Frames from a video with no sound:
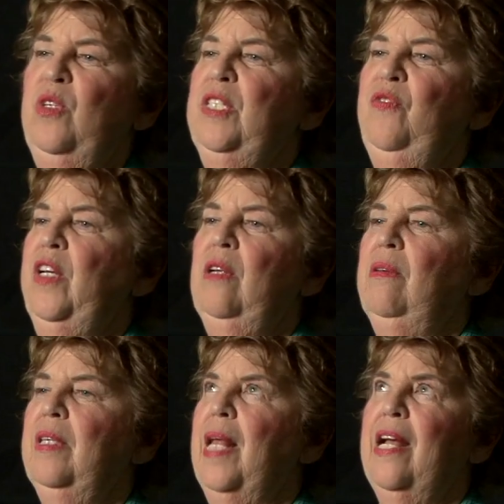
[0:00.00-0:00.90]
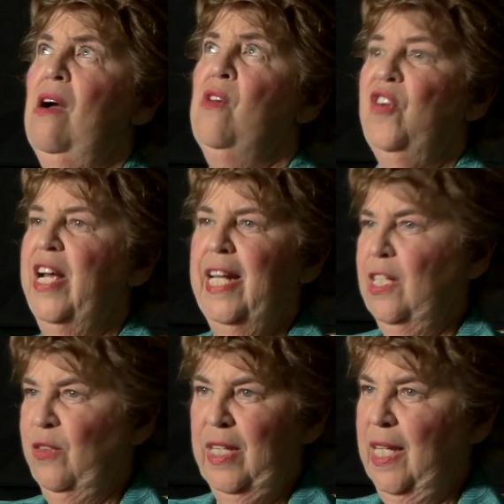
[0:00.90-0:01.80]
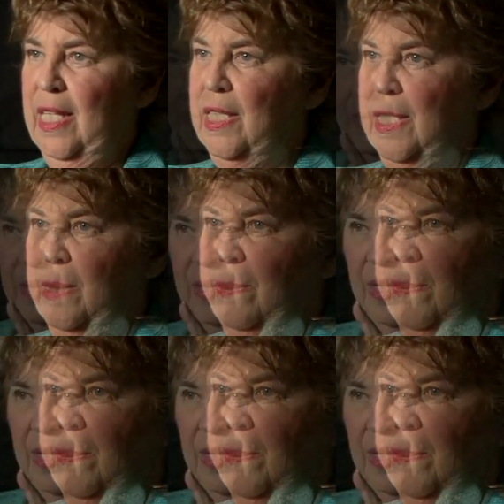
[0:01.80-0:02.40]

was filled with like over 800 kids.